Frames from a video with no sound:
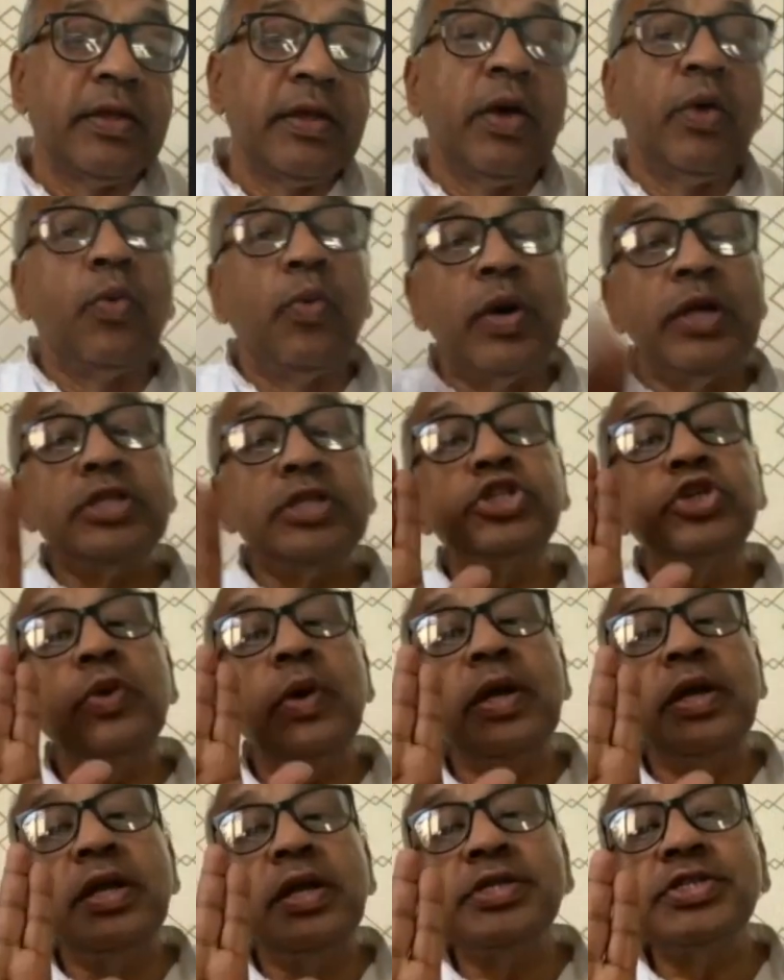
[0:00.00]
Once you
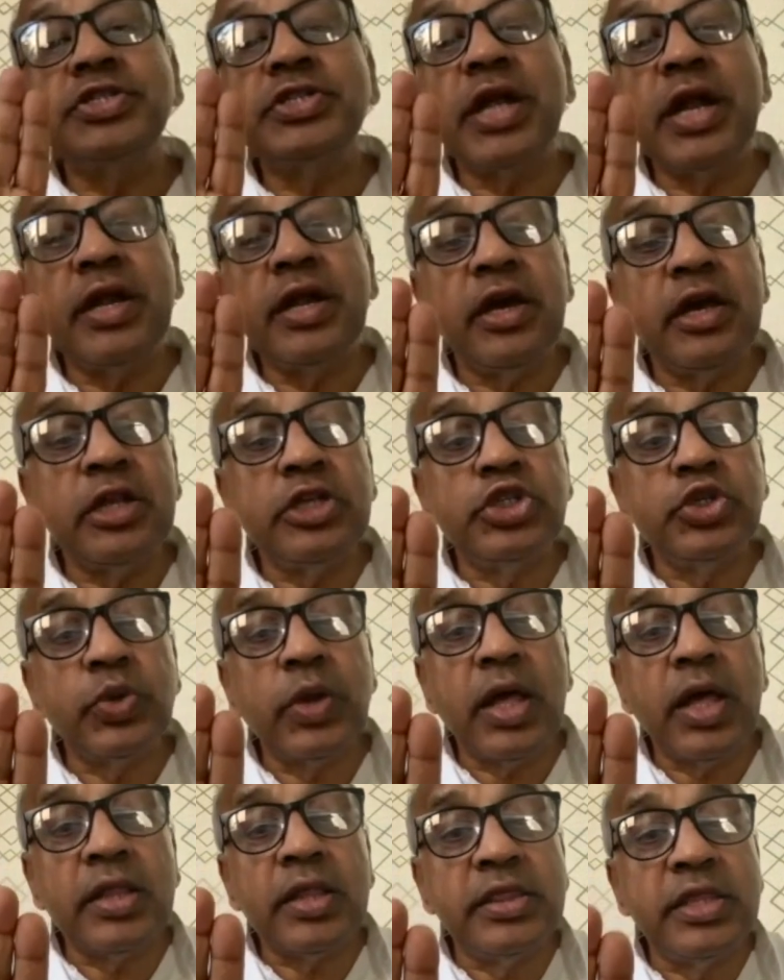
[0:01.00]
understand,
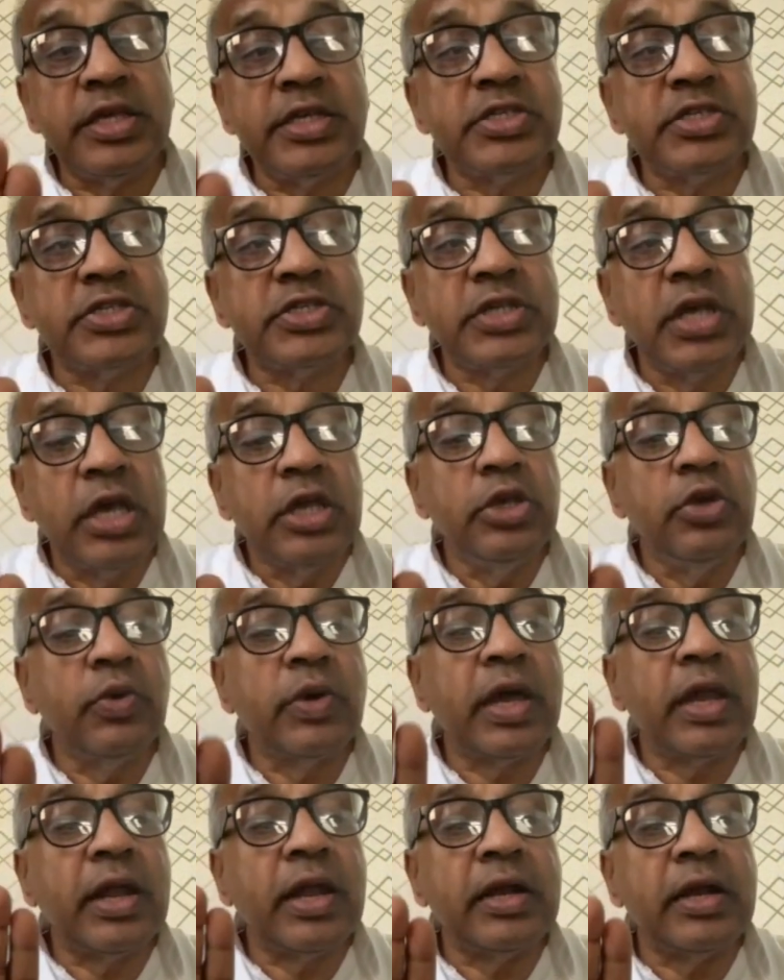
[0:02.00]
Arjuna, this, you
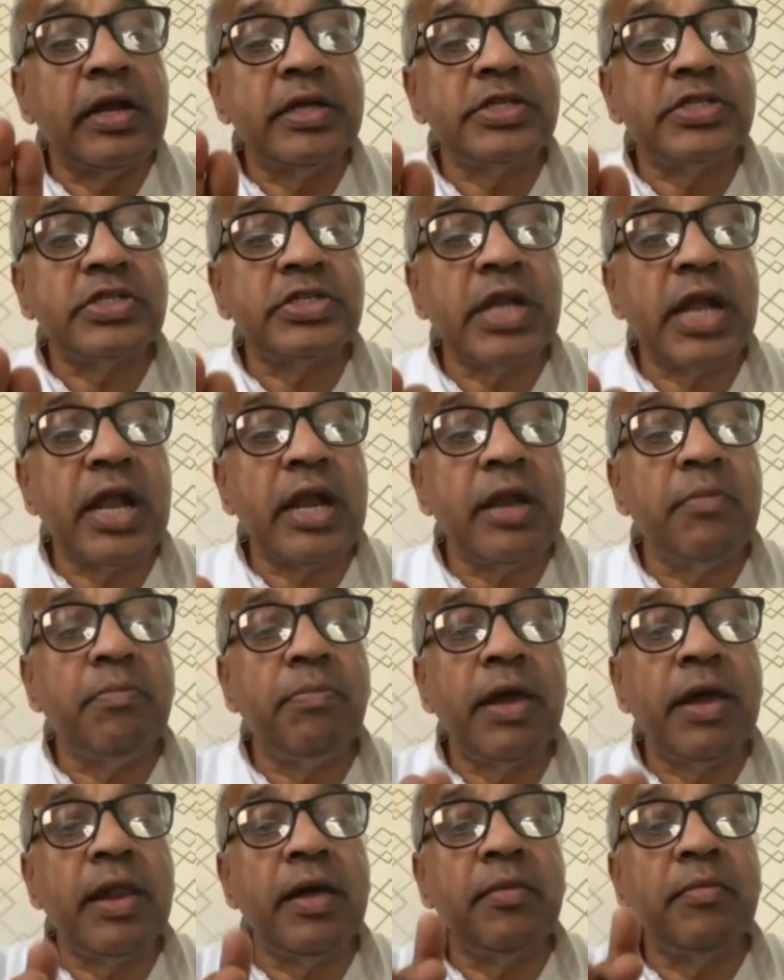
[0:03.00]
can understand
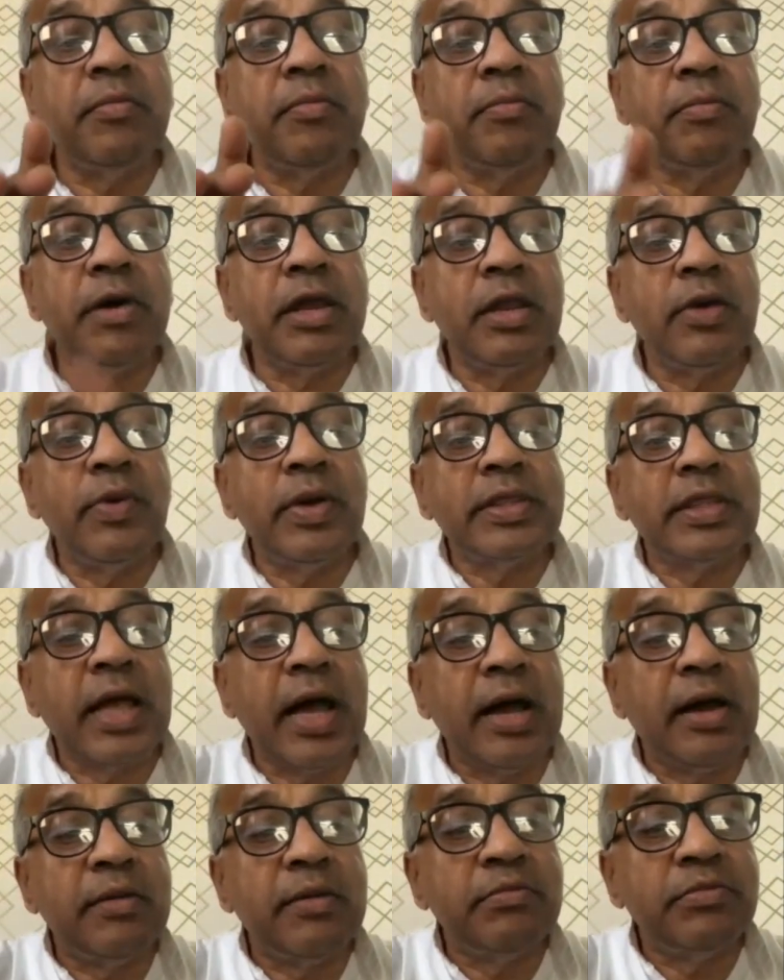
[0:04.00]
Balam
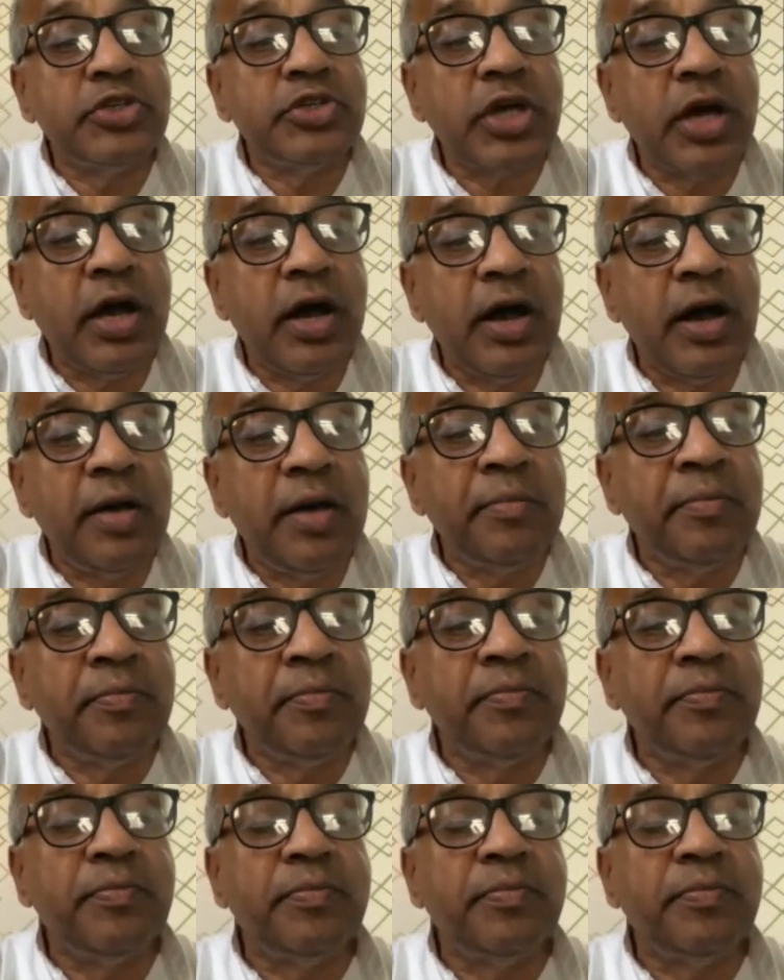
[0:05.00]
Balavatam Cha Aham.